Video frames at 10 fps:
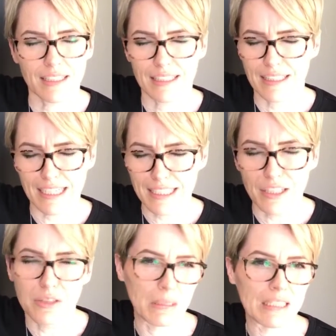That
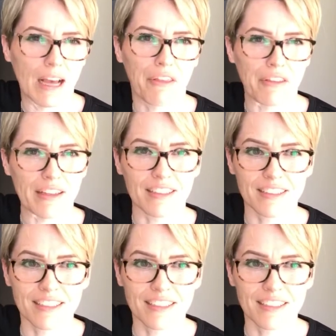tells me nothing.